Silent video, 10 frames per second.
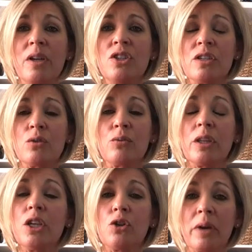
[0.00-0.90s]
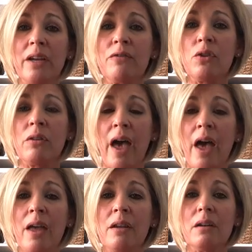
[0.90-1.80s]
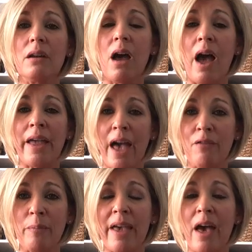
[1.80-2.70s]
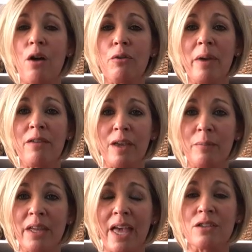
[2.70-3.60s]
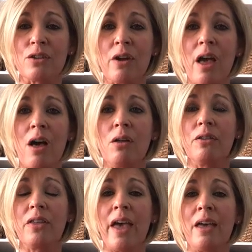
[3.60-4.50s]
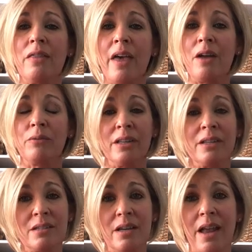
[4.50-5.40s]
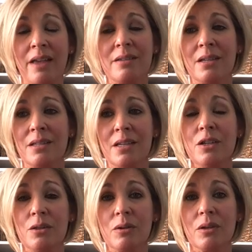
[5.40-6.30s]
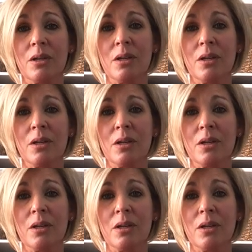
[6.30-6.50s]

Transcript: Just really grateful that I have my health, my family has their health, and that real estate has continued.